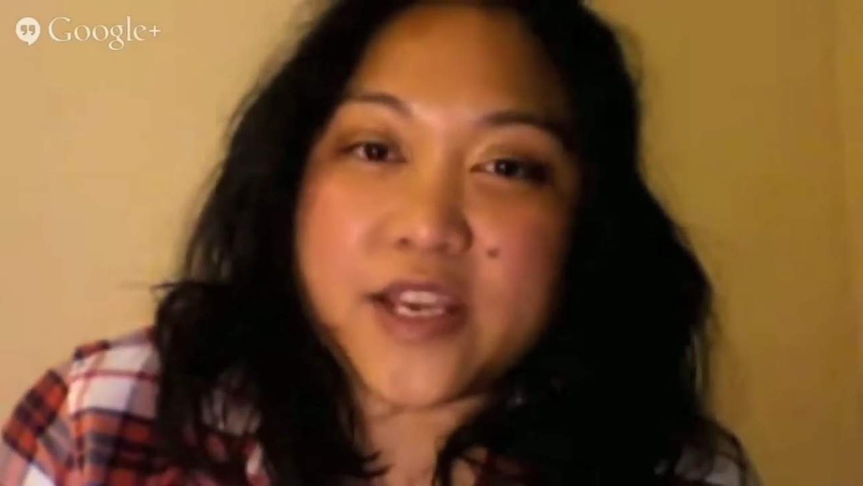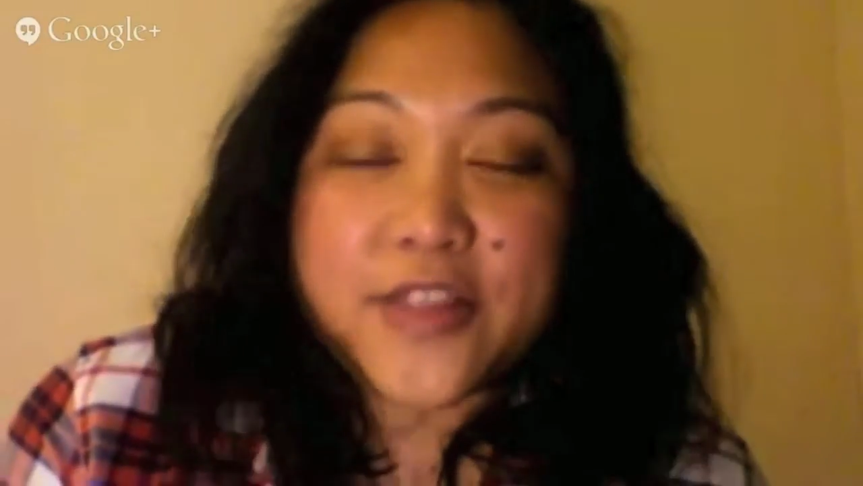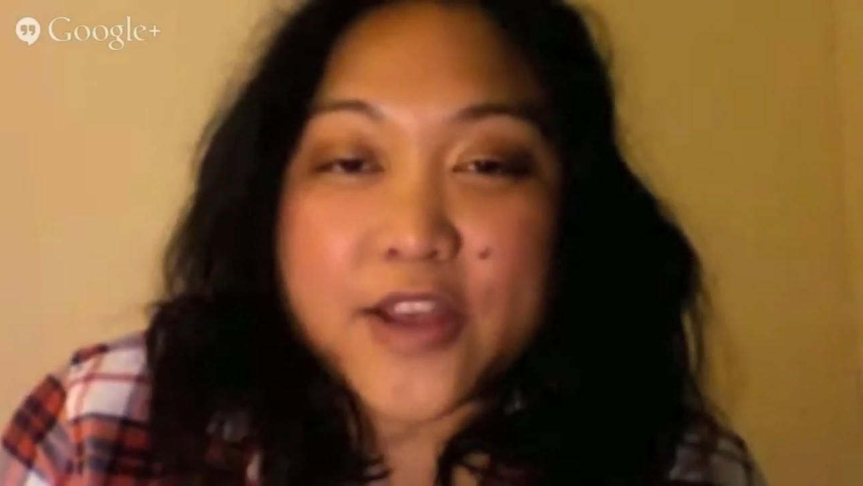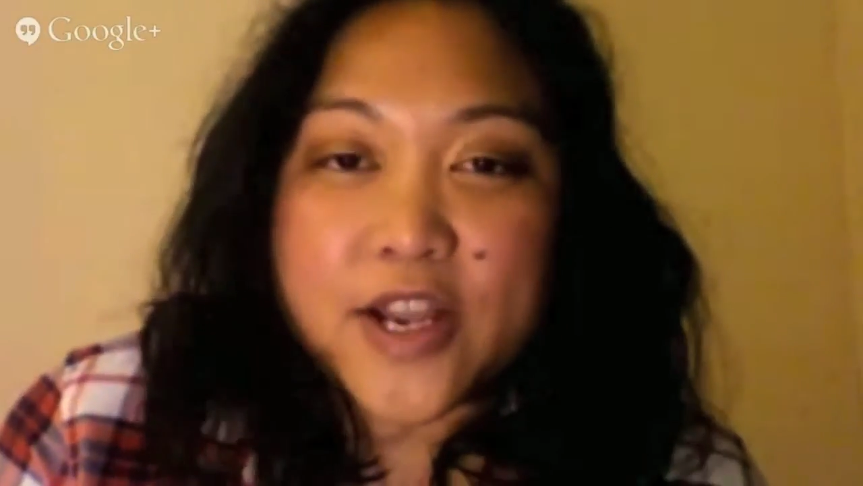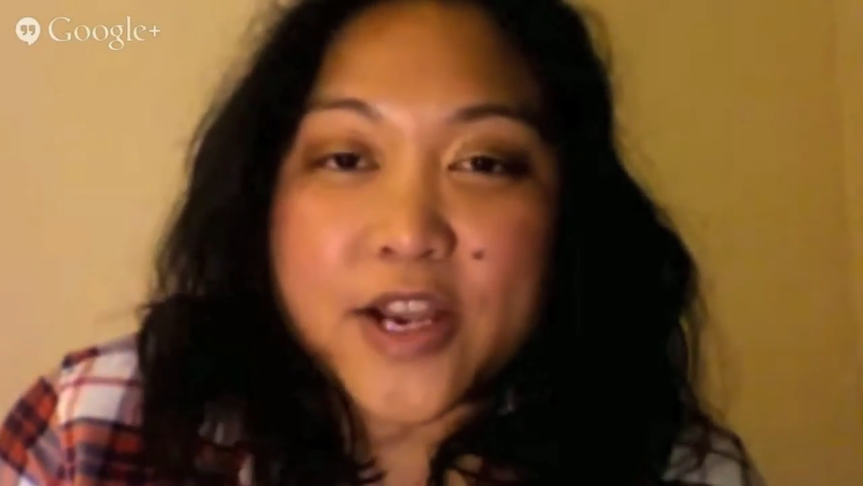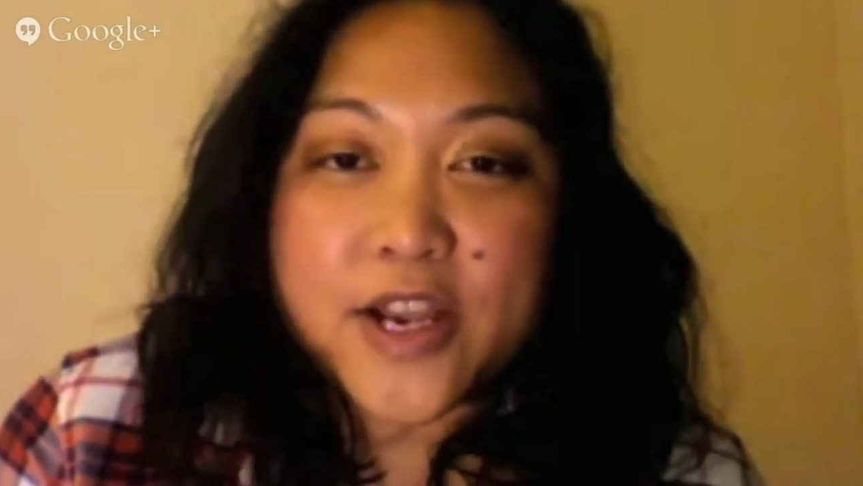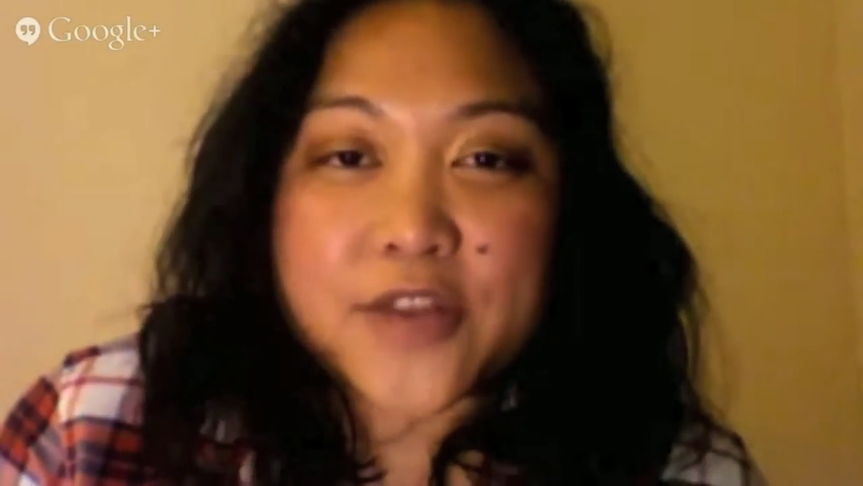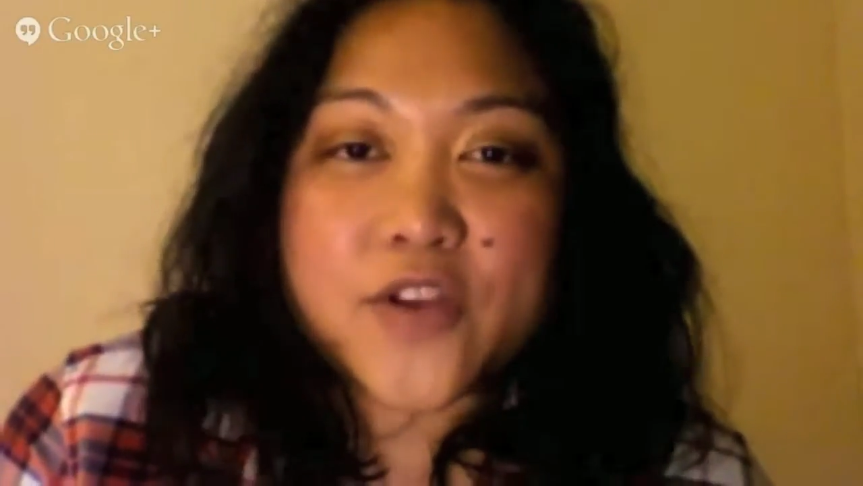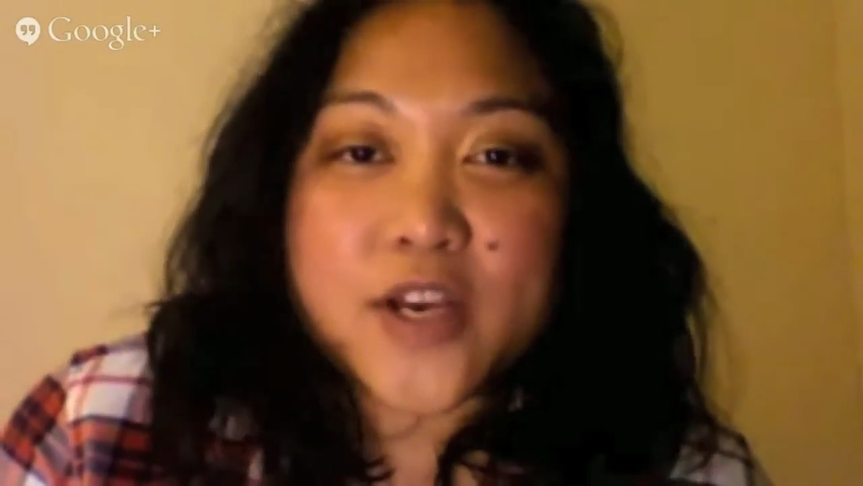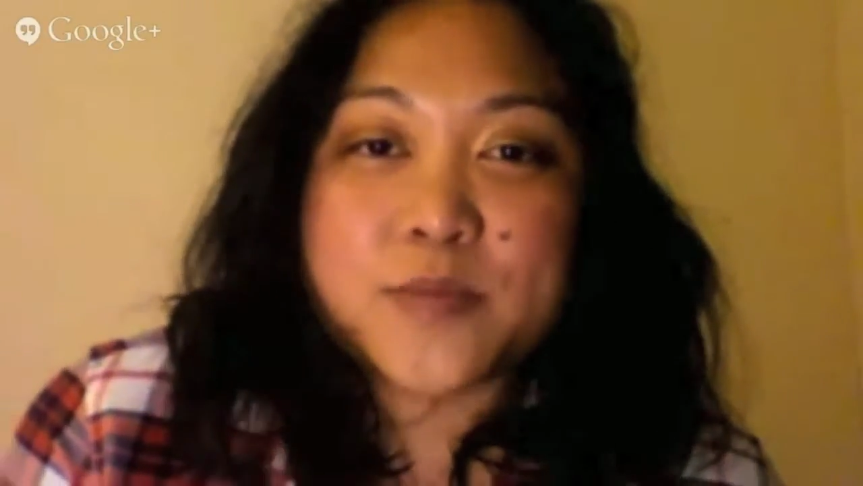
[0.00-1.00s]
other kind
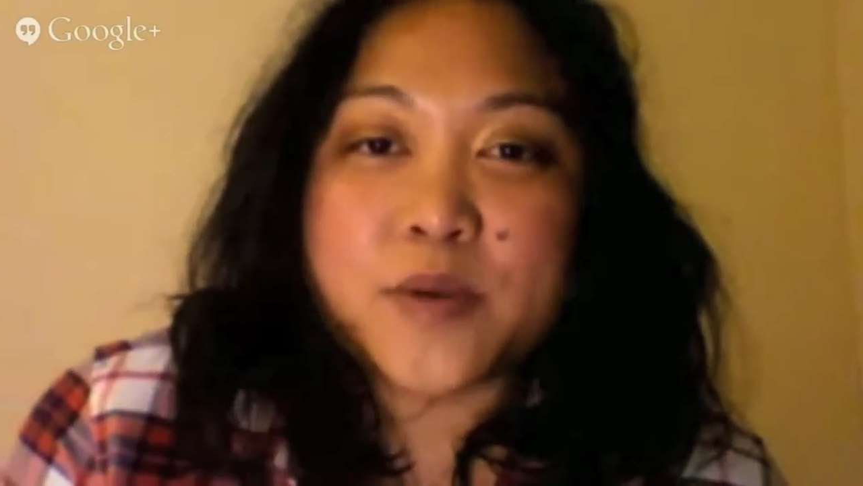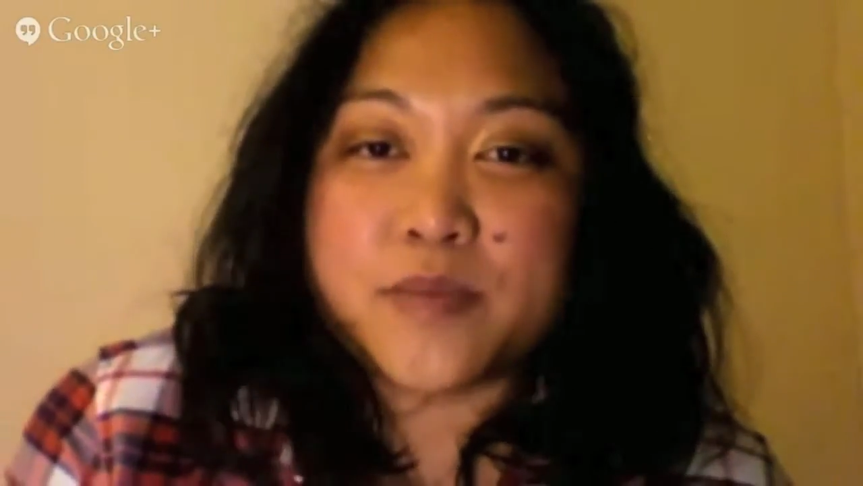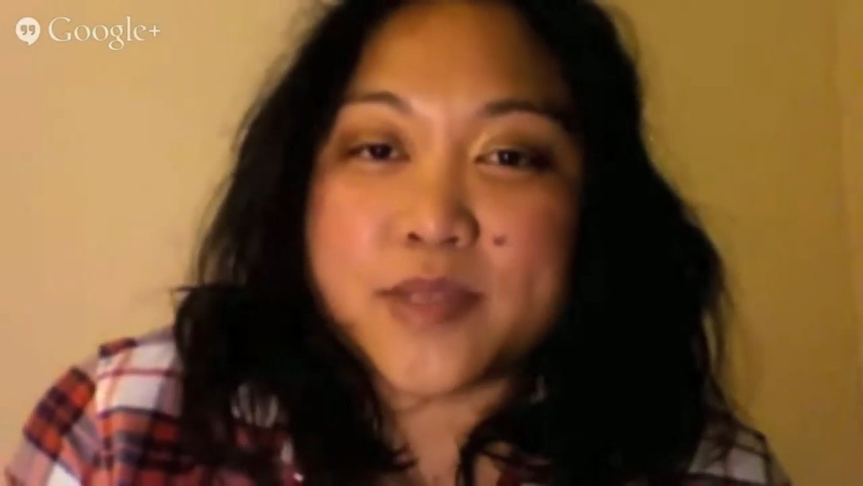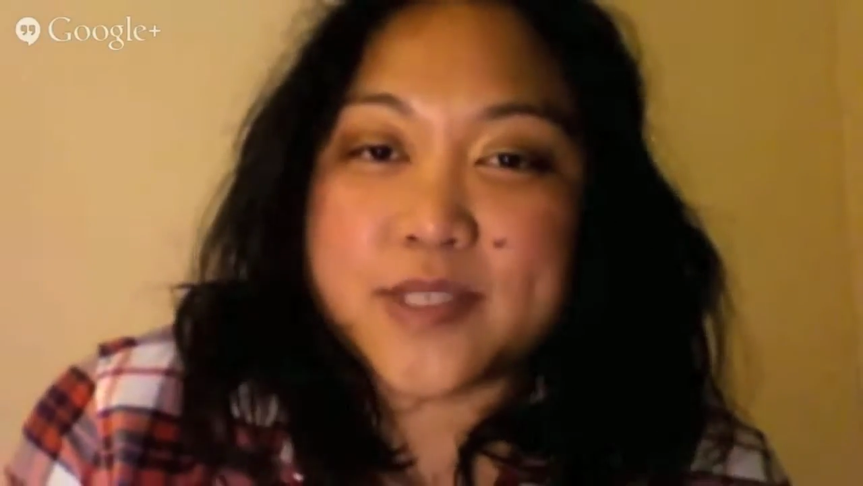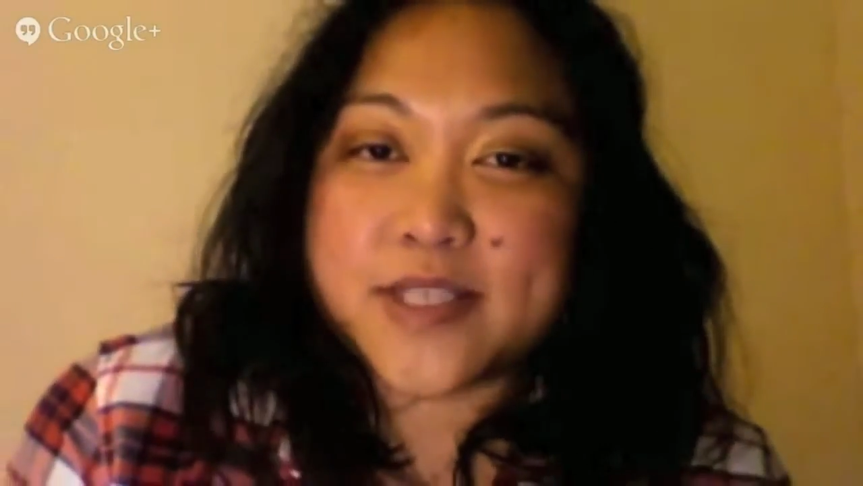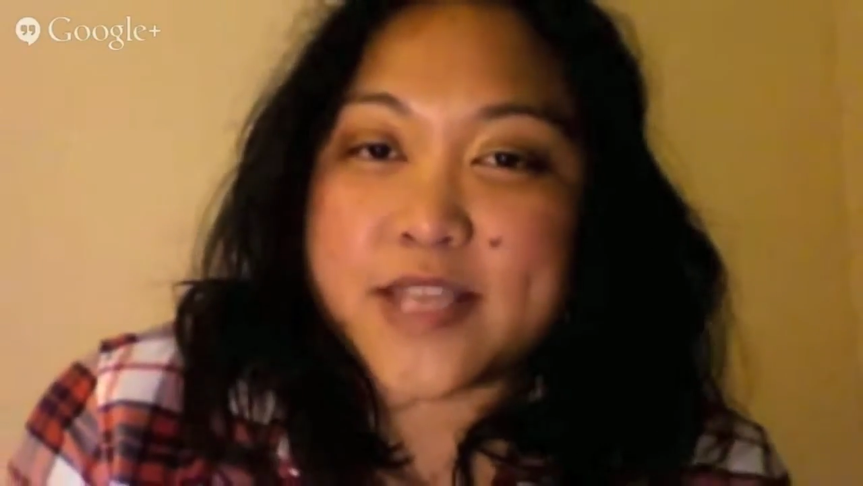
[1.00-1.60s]
of cast members,